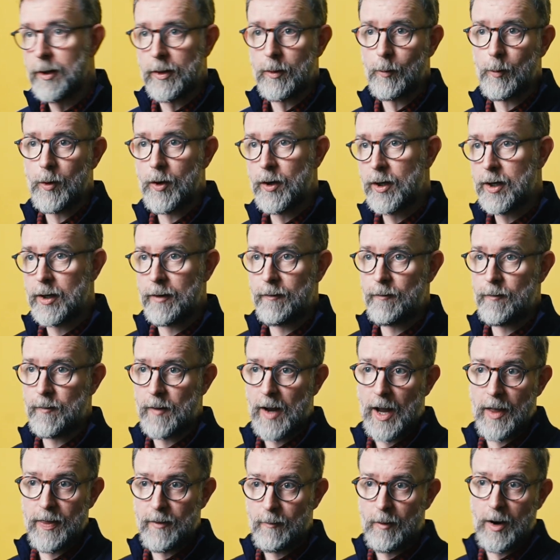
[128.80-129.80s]
at the work of
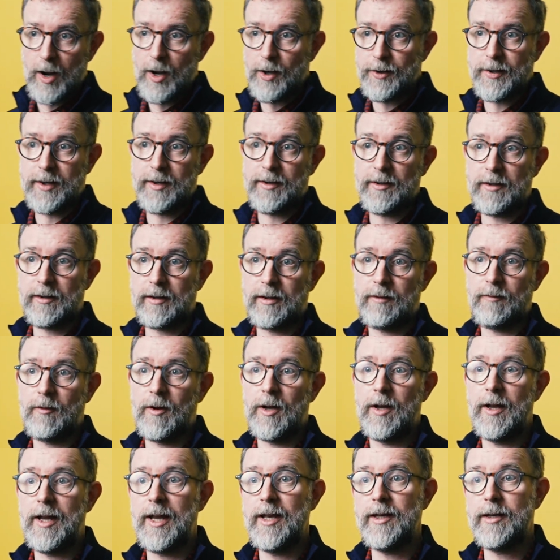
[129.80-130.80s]
other artists
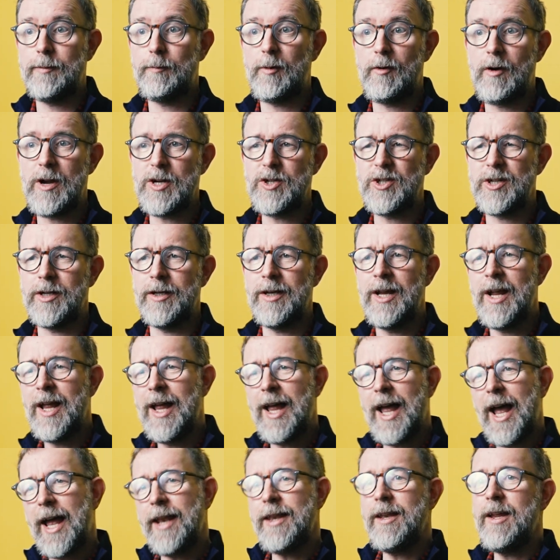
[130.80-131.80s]
for inspiration
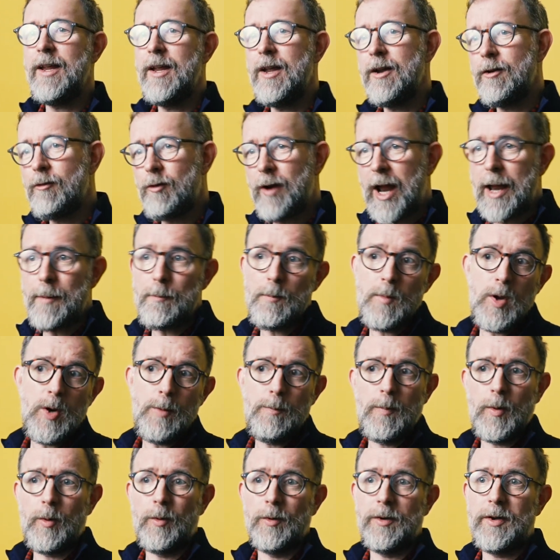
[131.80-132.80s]
and create mood
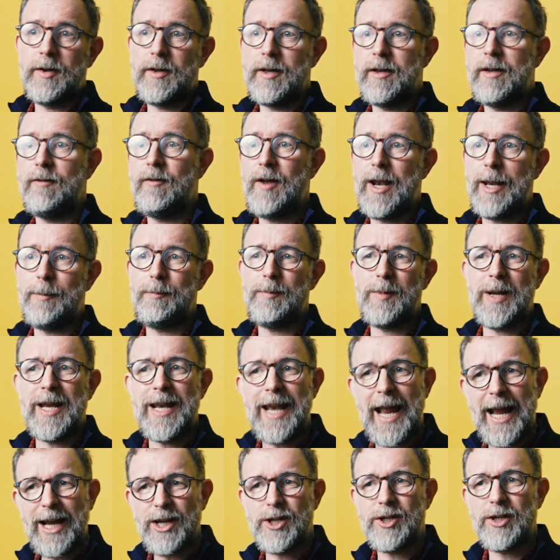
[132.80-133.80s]
boards to develop
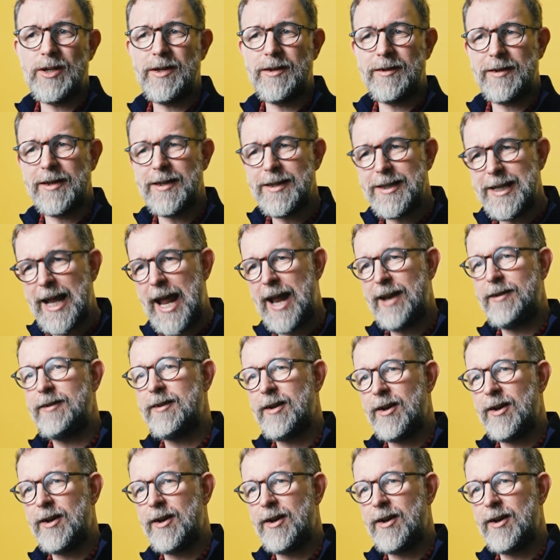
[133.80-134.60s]
connections and test